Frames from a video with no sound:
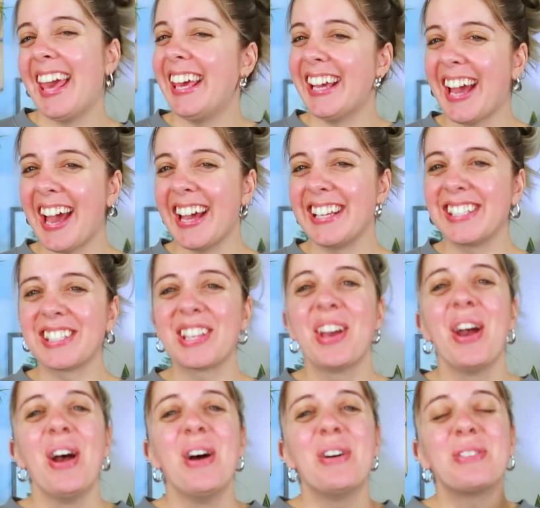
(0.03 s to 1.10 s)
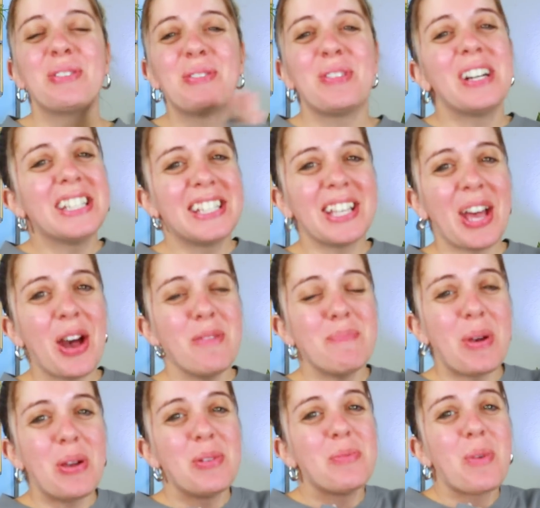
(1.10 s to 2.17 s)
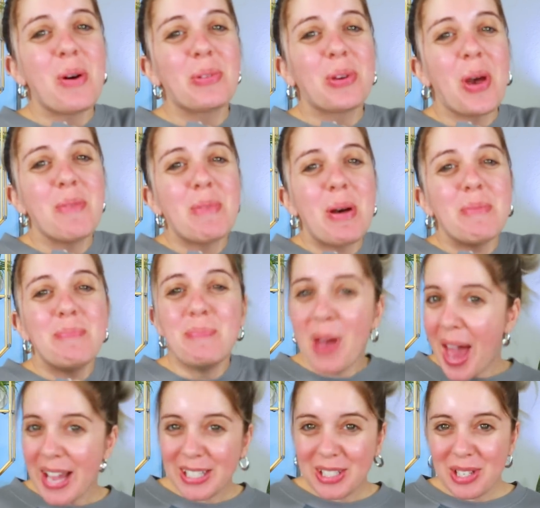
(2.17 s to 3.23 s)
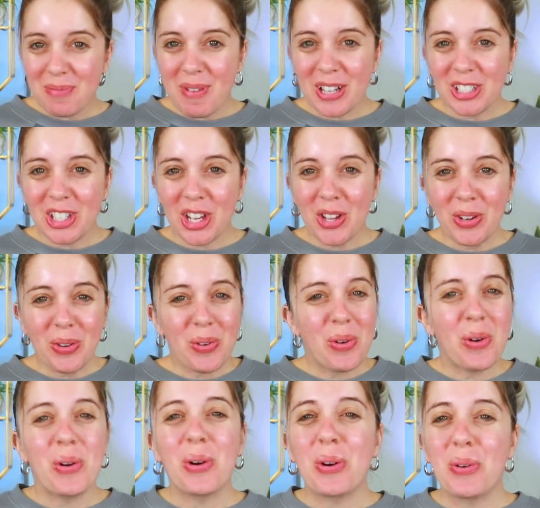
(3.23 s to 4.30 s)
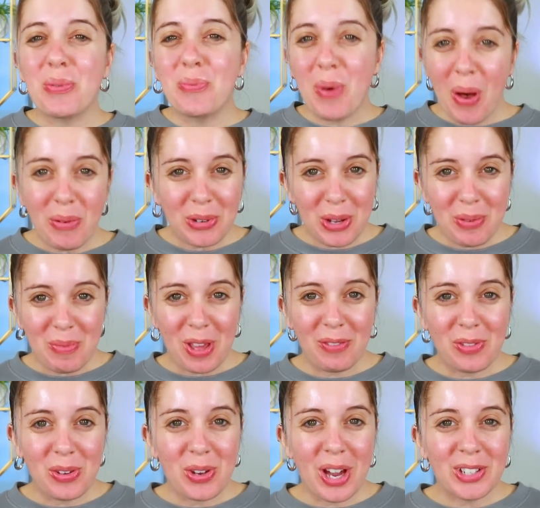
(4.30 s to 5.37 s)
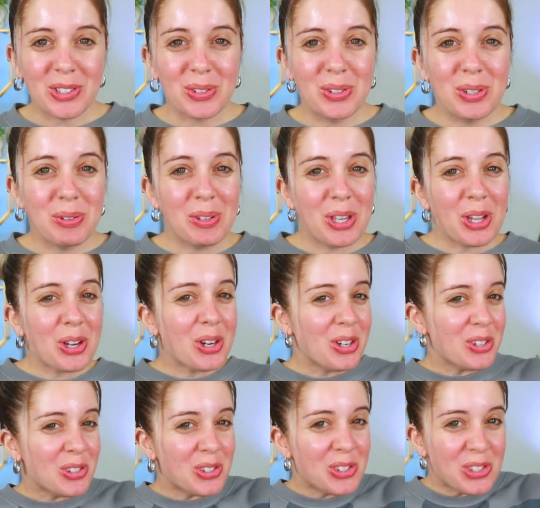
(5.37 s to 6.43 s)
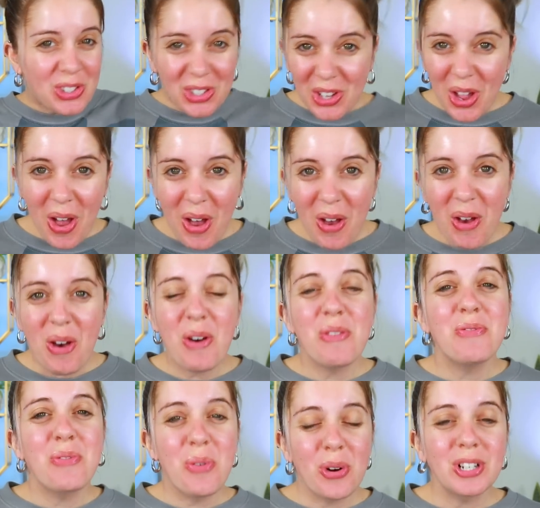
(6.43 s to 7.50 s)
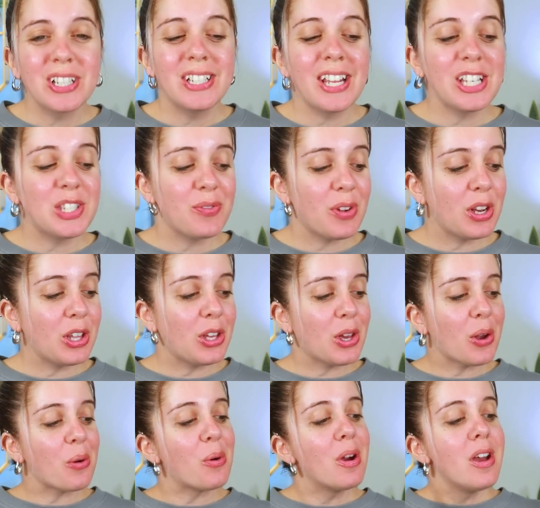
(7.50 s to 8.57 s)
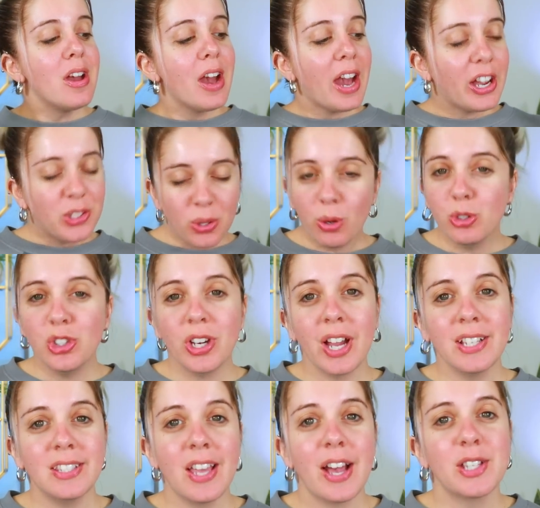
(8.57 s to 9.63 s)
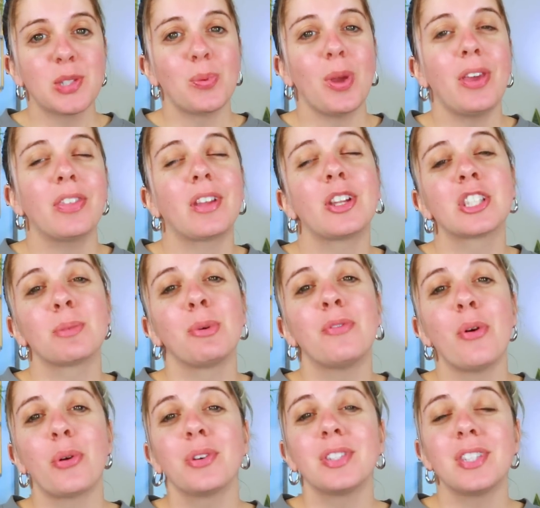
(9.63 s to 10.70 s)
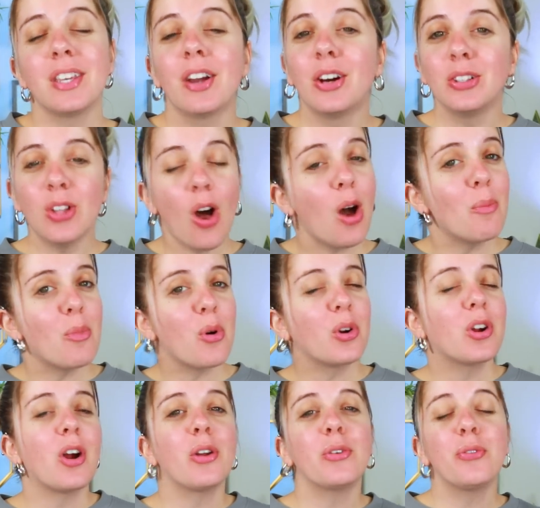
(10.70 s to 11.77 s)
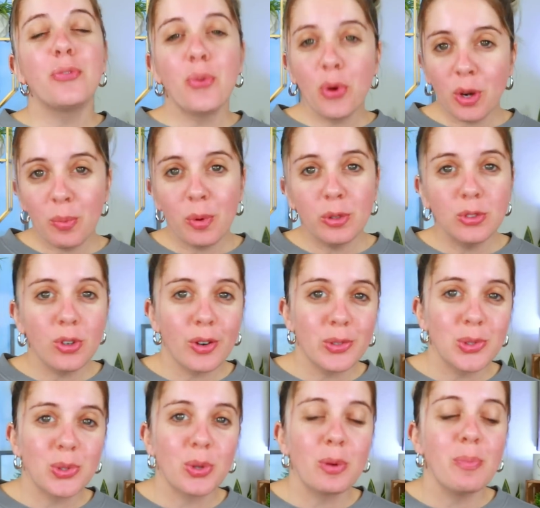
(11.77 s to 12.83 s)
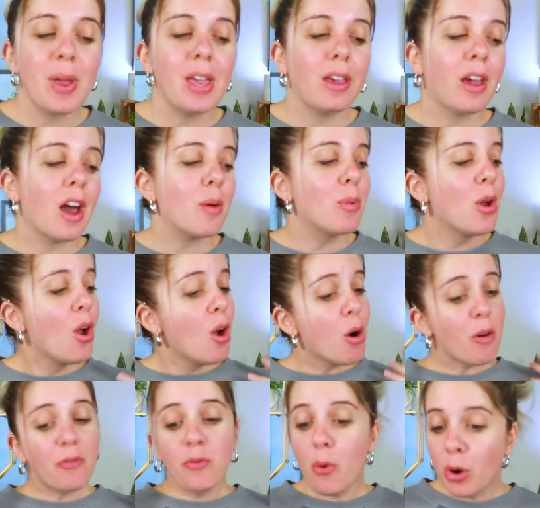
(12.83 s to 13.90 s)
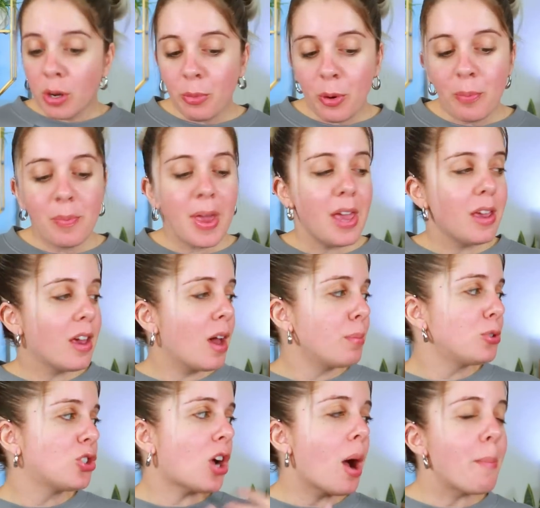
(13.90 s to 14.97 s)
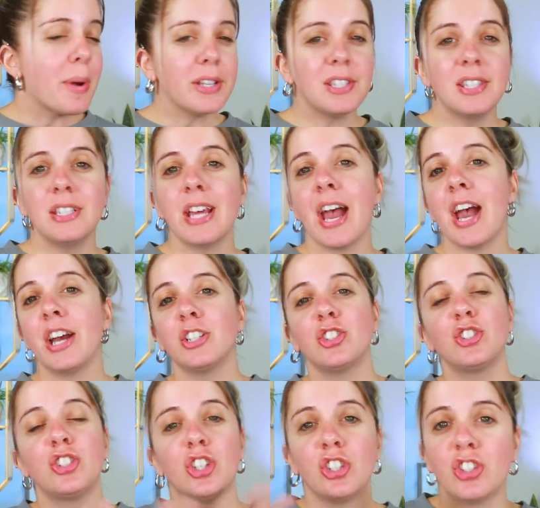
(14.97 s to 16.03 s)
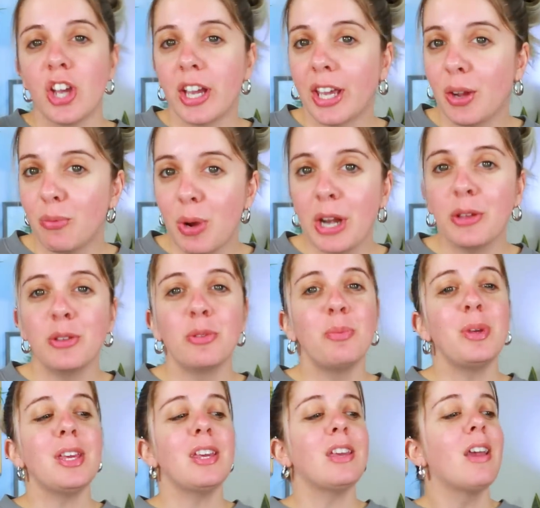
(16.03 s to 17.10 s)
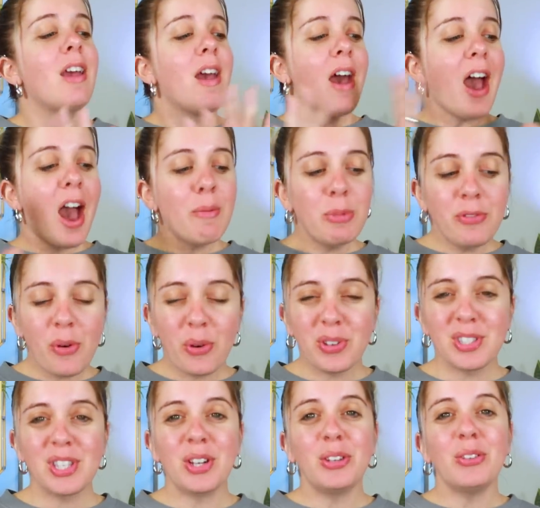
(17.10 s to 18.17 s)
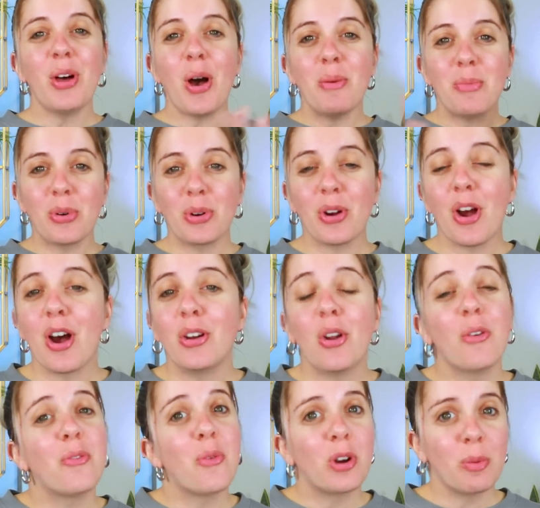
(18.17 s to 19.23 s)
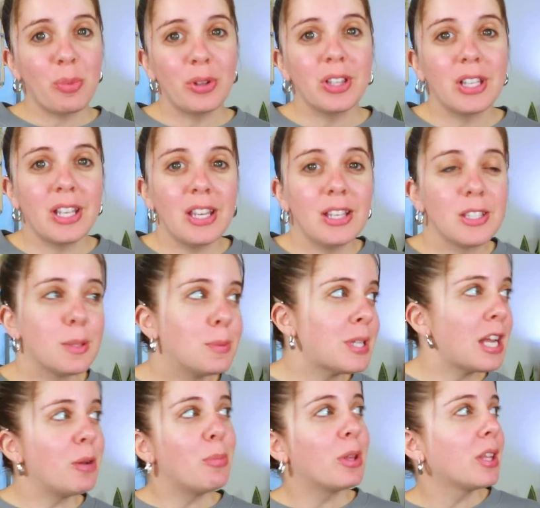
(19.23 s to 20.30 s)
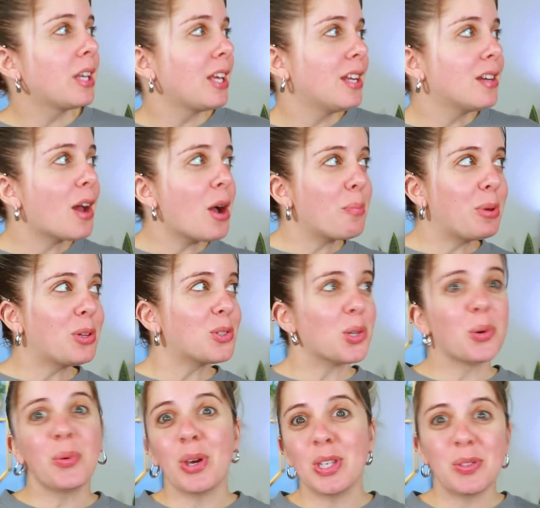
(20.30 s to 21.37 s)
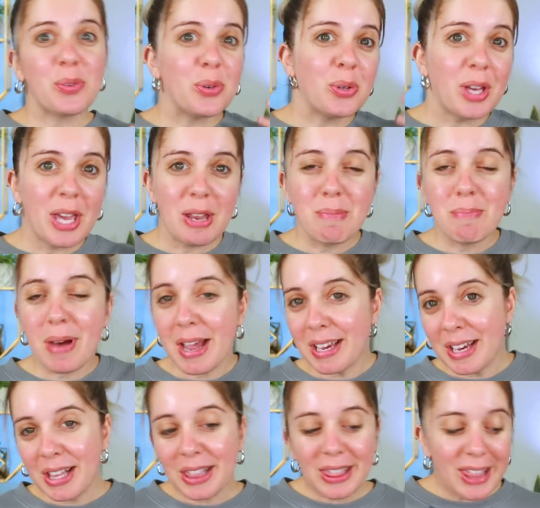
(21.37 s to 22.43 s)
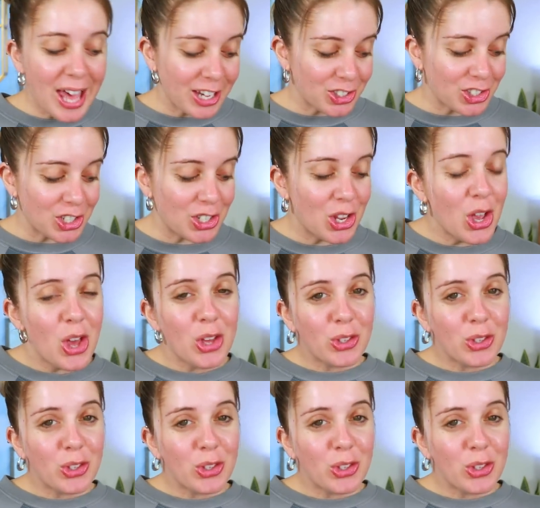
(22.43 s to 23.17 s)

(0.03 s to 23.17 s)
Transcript: Hey guys, What's up and welcome back to my channel or welcome if you guys are new here. So for today's video, I told you guys last week that I was gonna be focusing a lot more on affordable drugstore makeup, affordable makeup, shop my stash, chit chat, get ready with me. I'm be focusing a lot more on affordability, sustainability, and not being so wasteful in my collection.